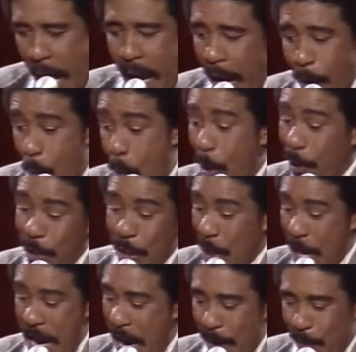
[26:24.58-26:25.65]
I wanted to
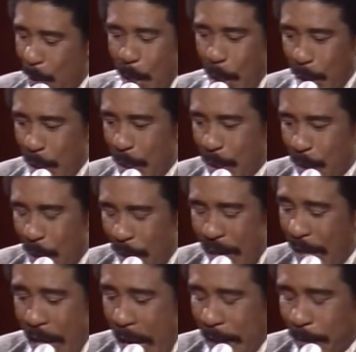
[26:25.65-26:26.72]
laugh, but I didn't because
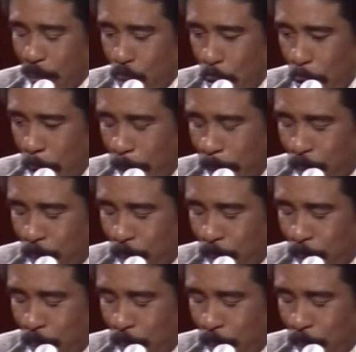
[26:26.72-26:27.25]
I liked him, you know.